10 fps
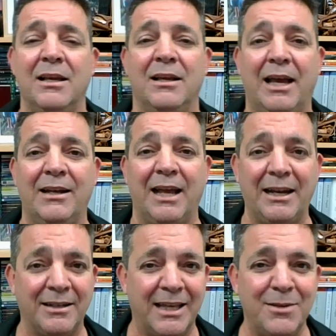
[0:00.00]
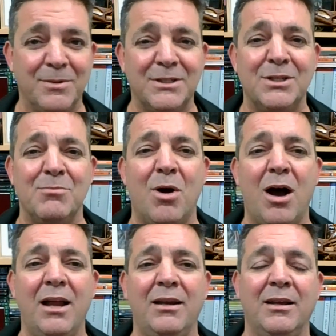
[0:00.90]
and keep this in
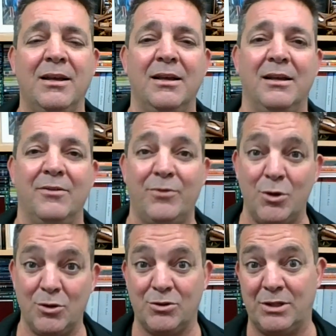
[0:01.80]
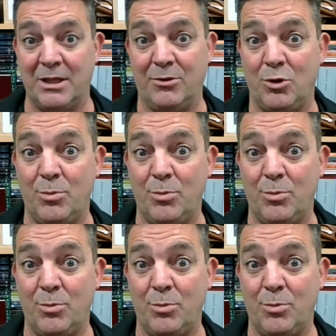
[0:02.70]
mind. And for you